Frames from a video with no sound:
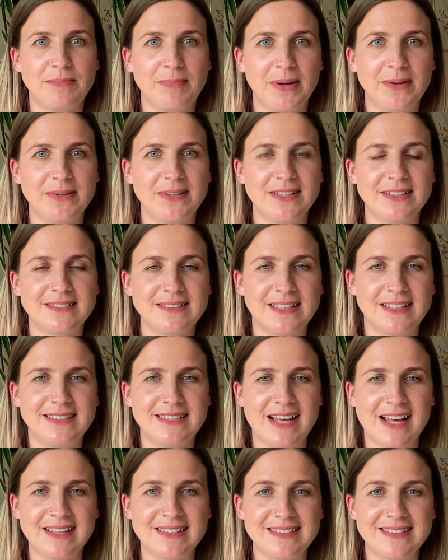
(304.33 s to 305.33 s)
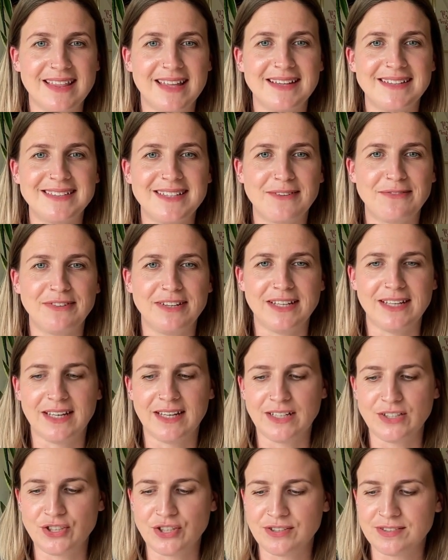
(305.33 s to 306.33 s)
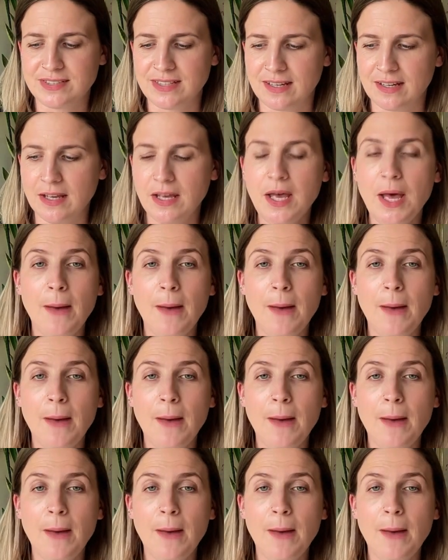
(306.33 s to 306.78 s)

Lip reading: bonus. And yes, they are definitely getting juicier.